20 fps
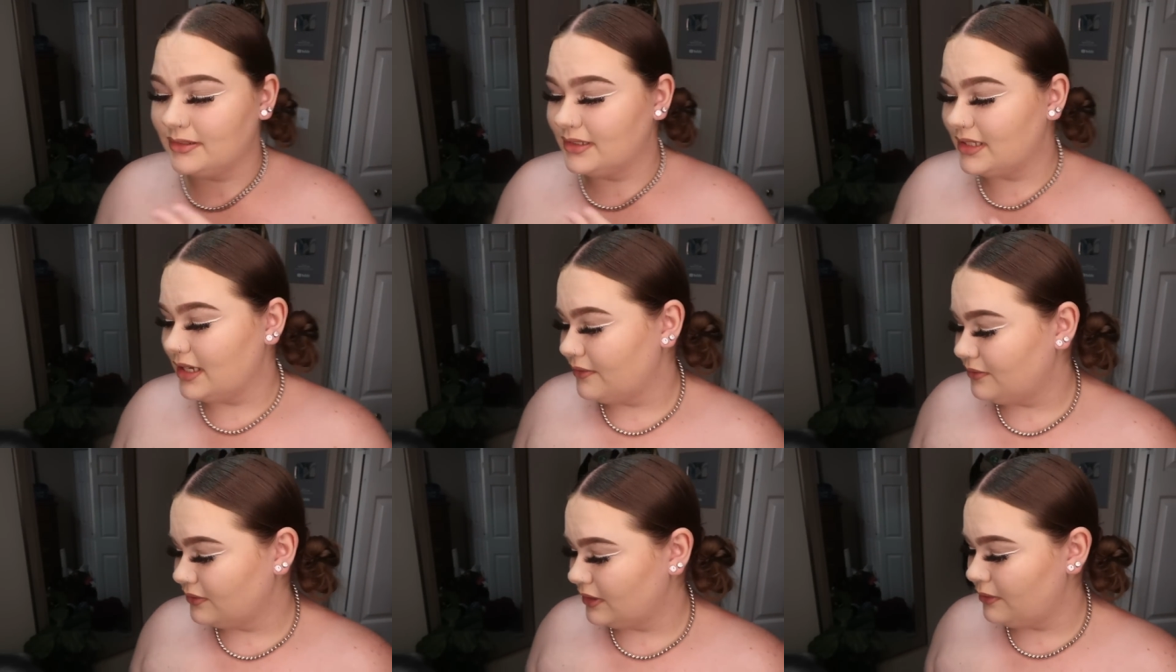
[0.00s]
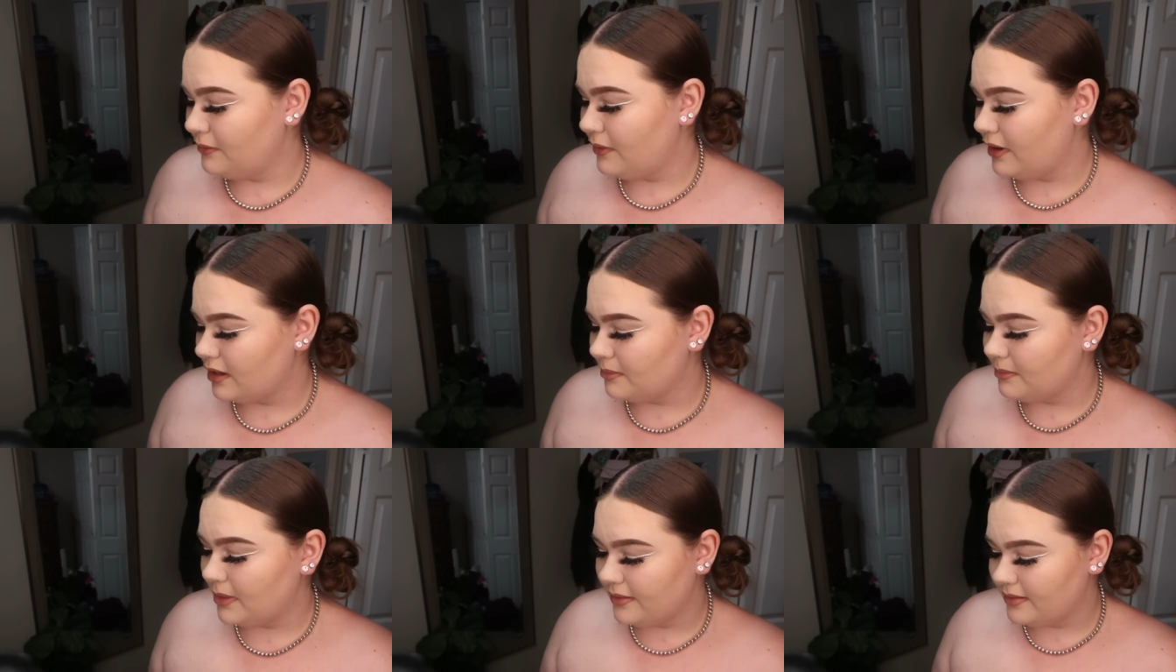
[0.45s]
definitely
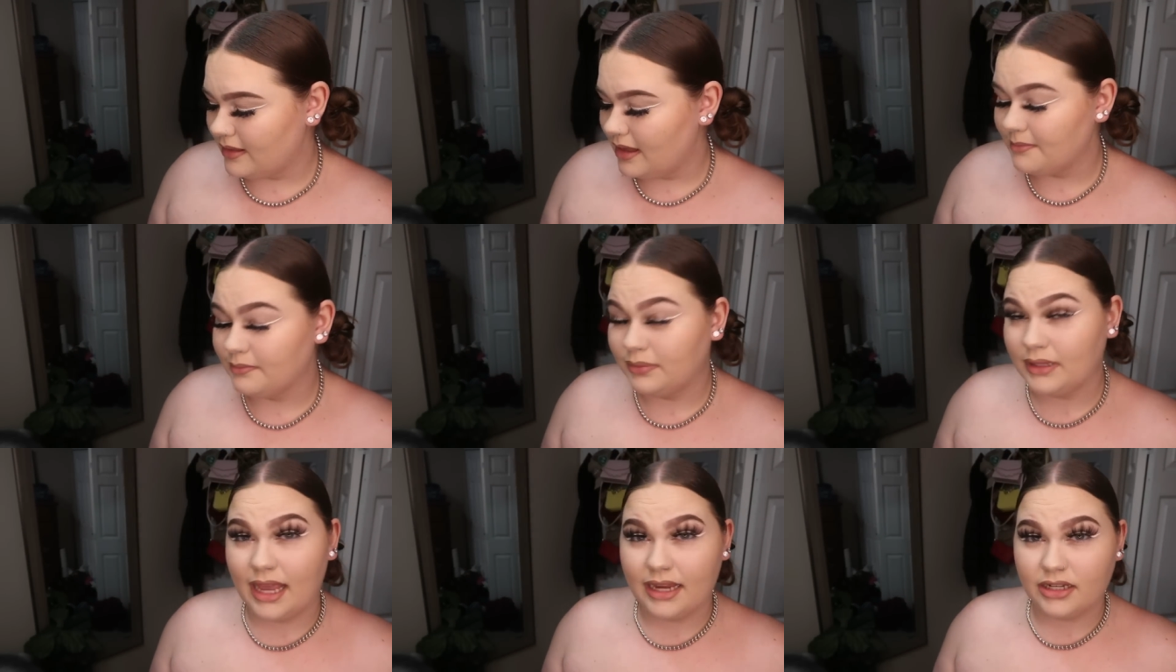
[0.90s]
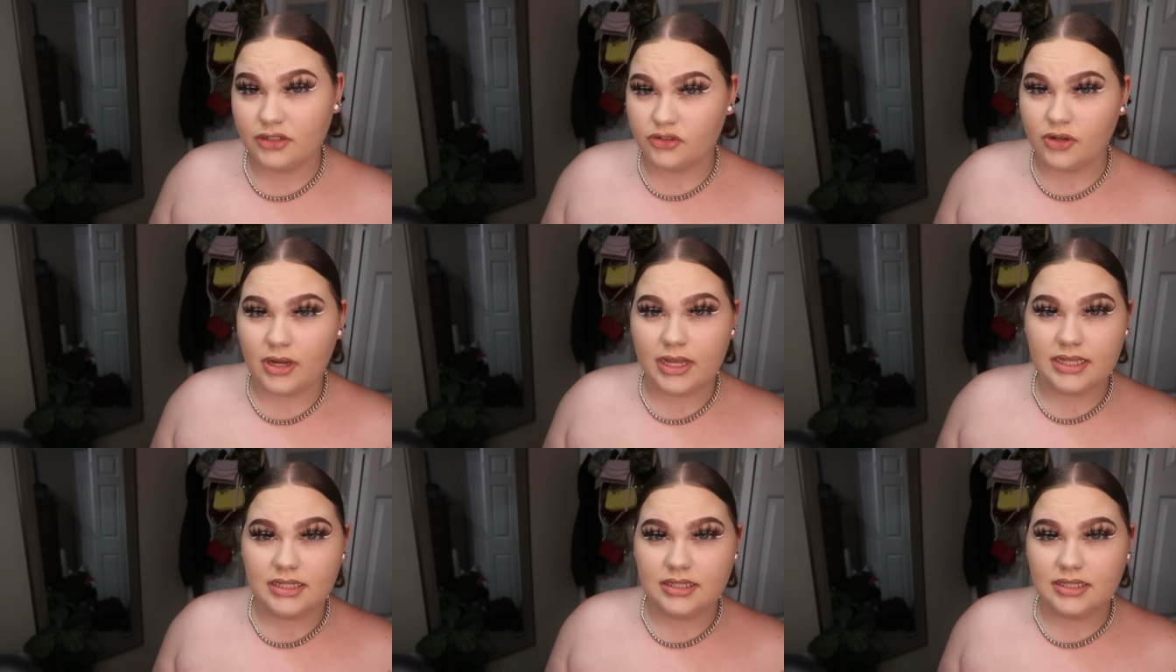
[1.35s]
recommend that black
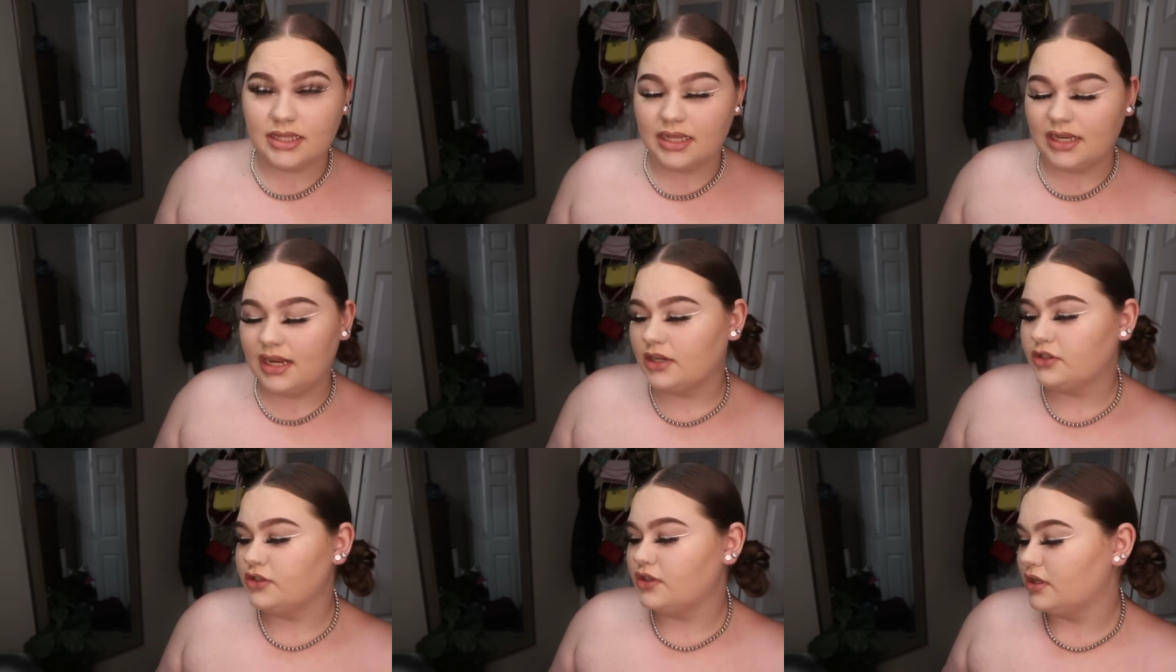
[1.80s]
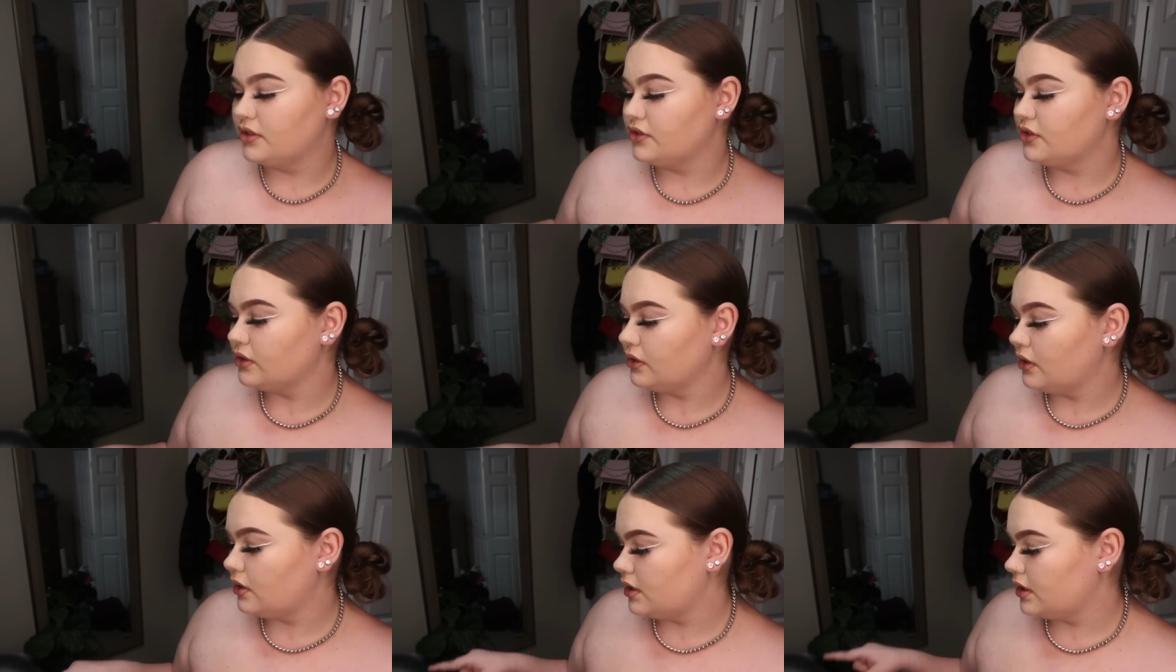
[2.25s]
dress, an extra
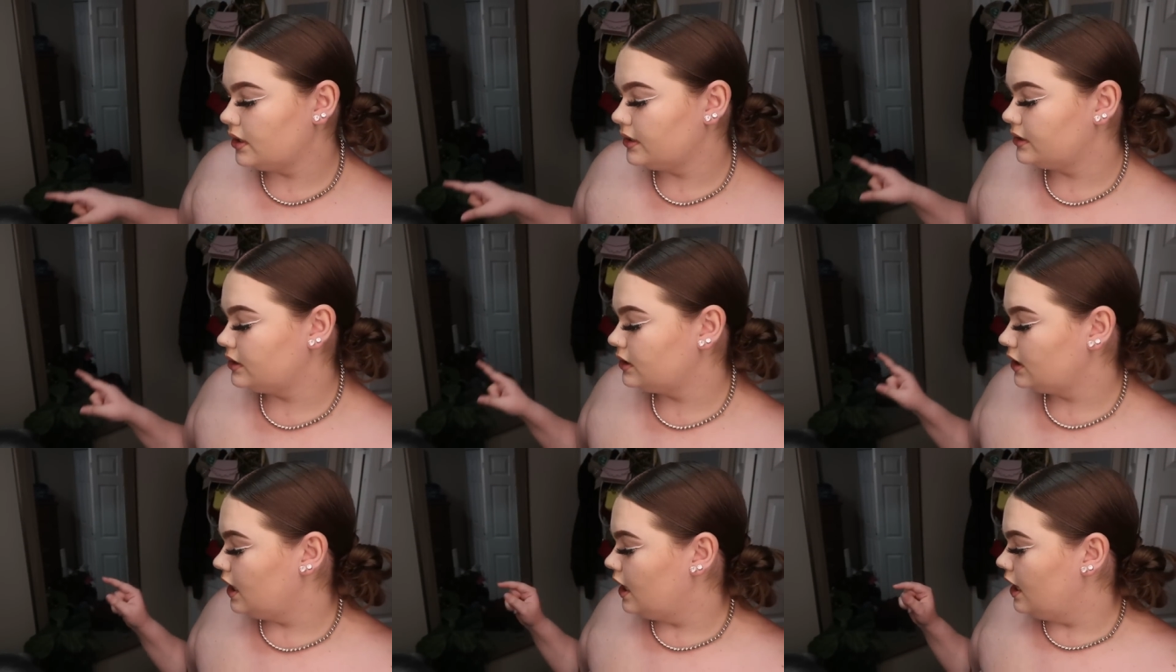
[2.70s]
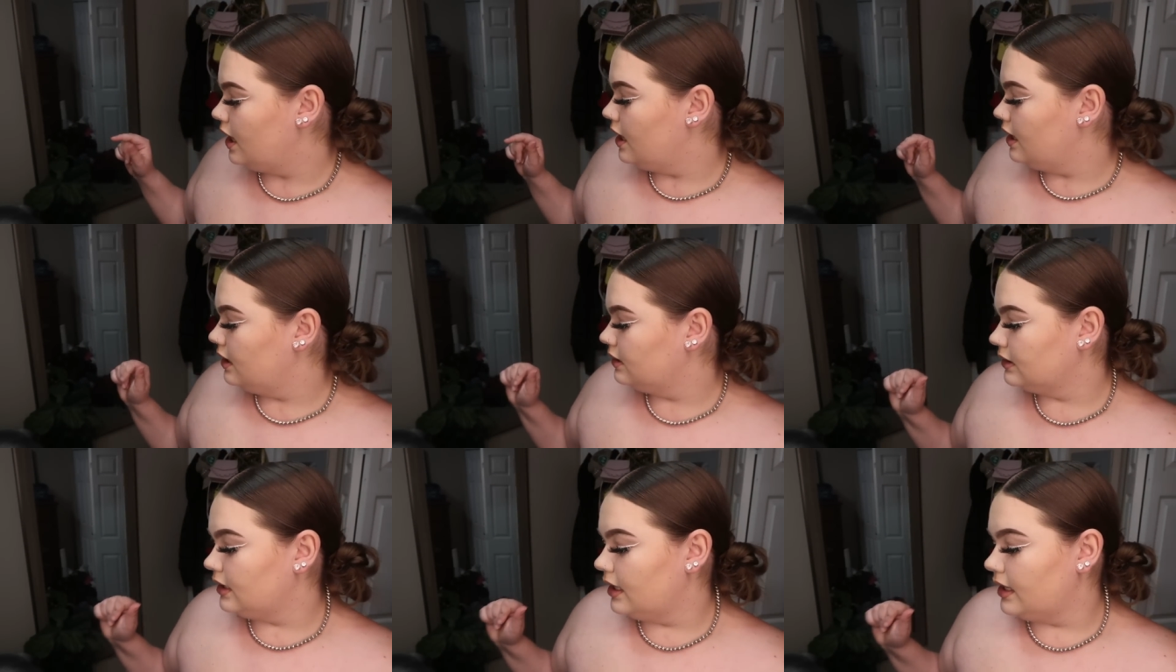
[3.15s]
extra large,
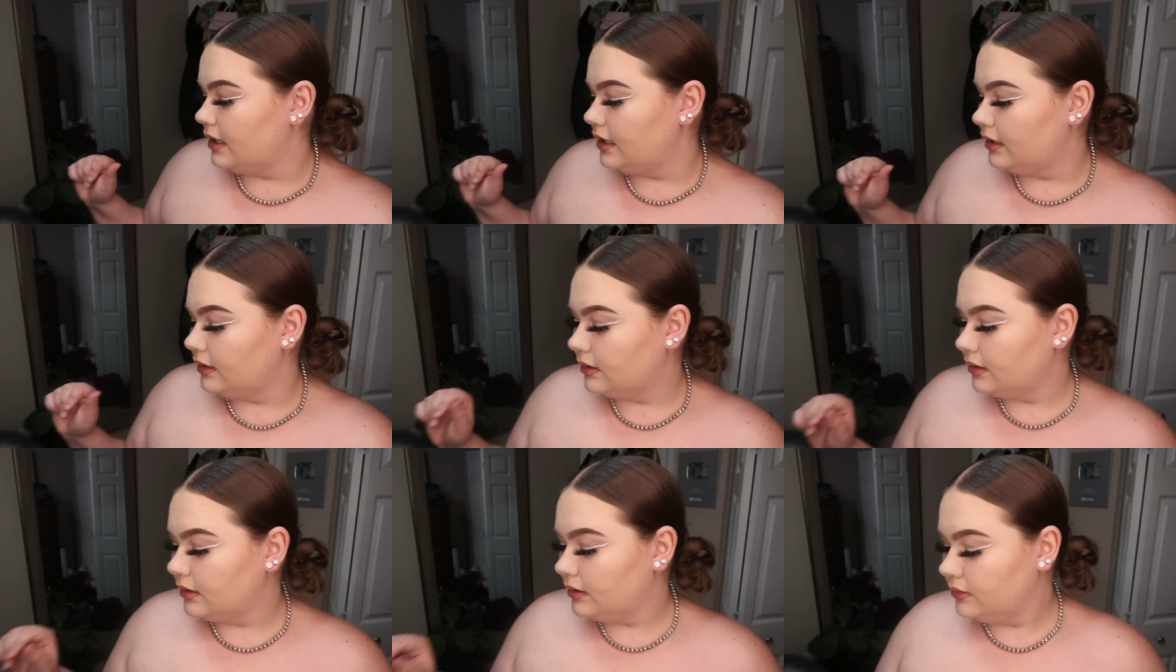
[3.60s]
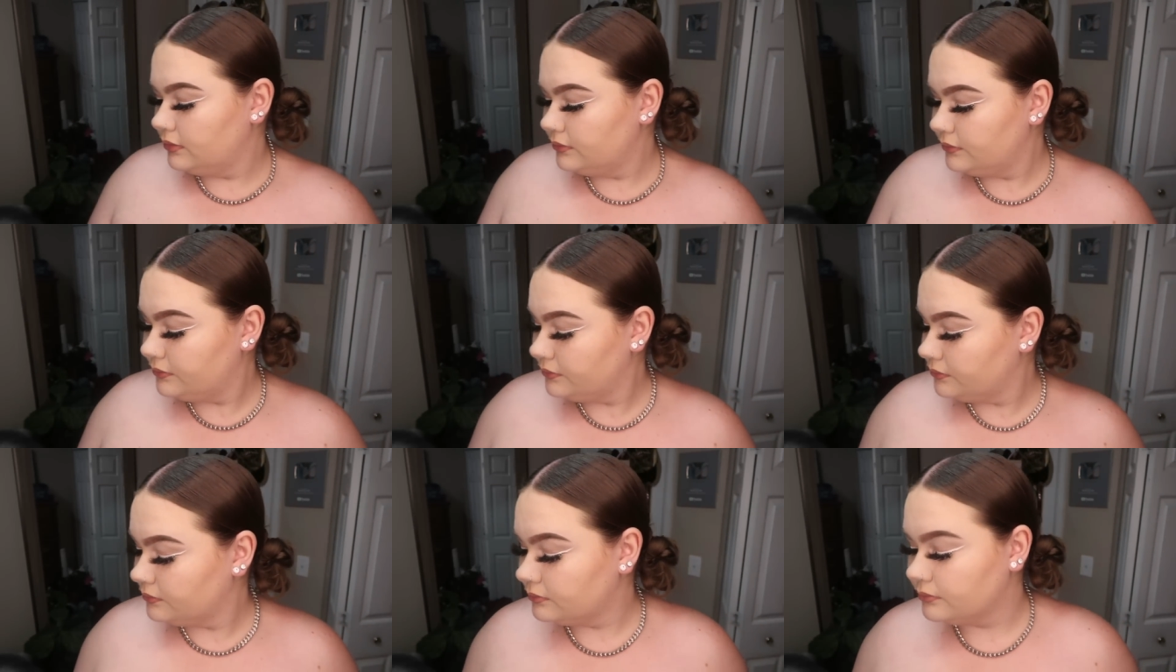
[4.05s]
like,
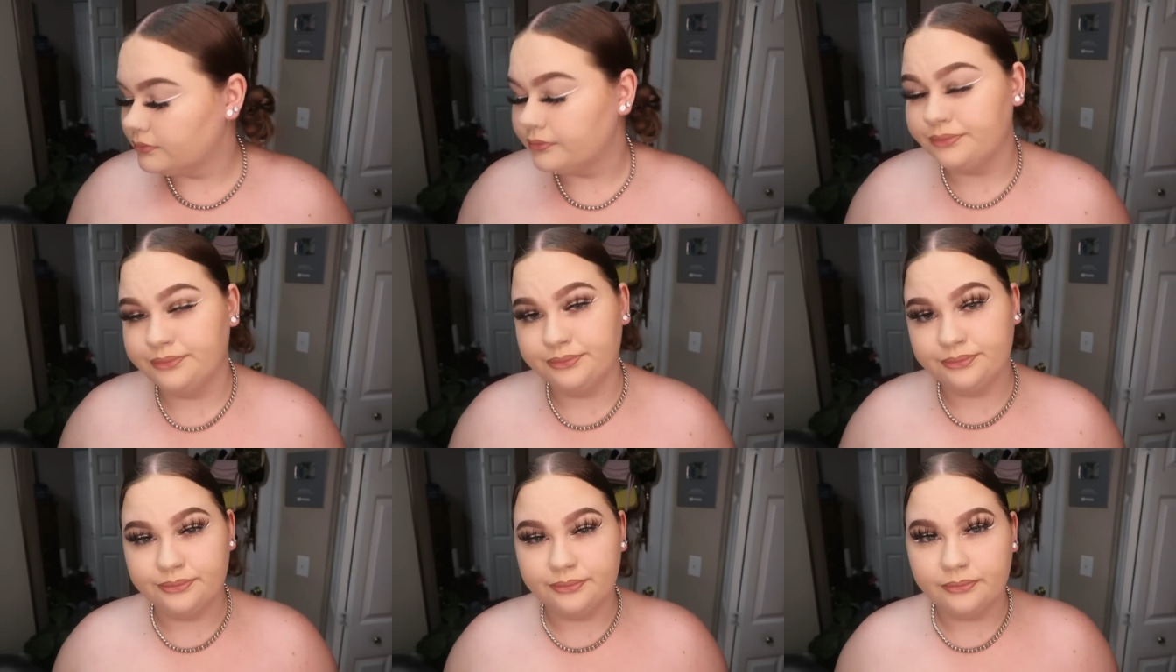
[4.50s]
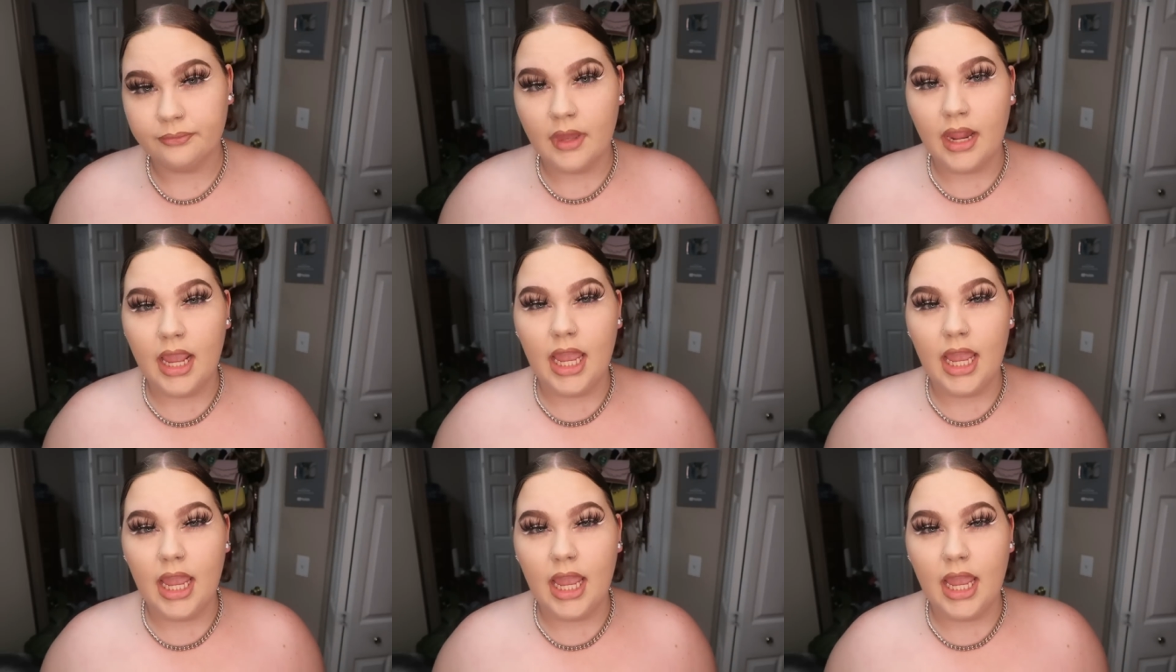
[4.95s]
mm.